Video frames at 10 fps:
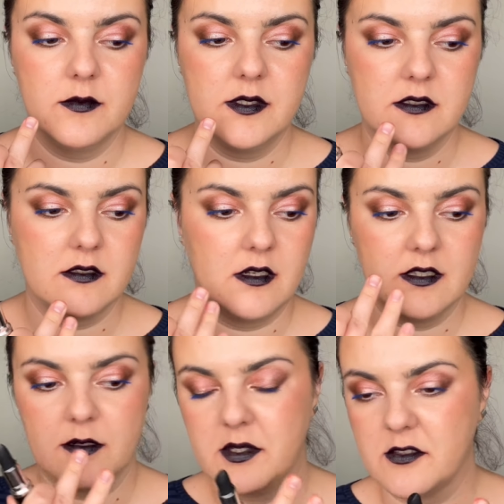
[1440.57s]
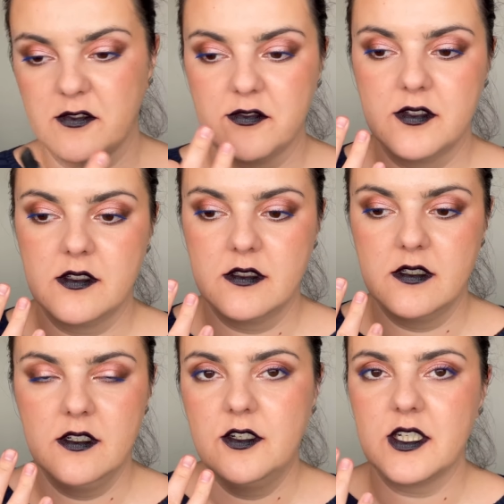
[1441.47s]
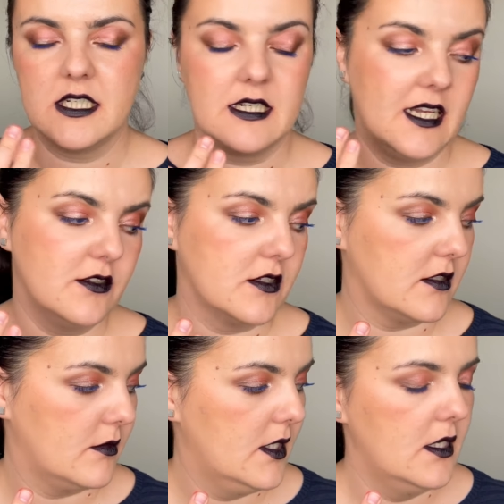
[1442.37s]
with a little bit of green. I don't know,